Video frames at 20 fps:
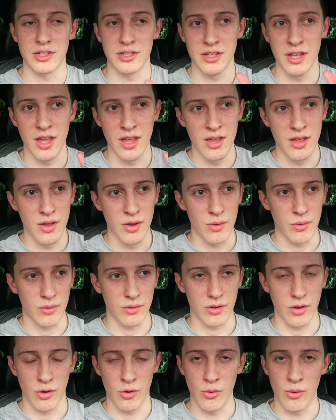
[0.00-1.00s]
Just
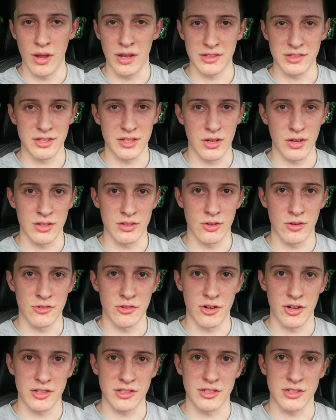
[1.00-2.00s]
go exercise
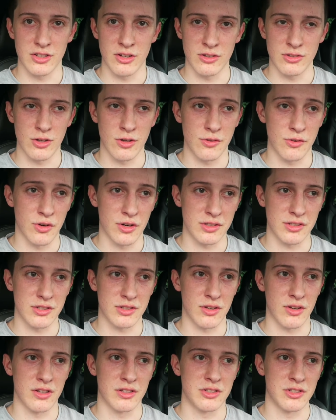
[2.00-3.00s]
after exercise after
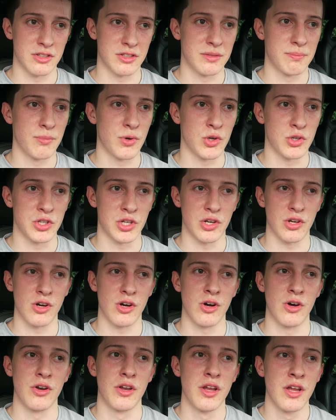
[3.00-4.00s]
exercise, just pushing
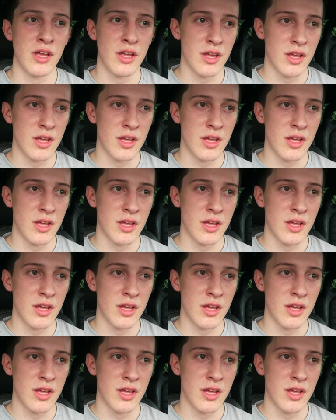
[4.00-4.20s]
hard,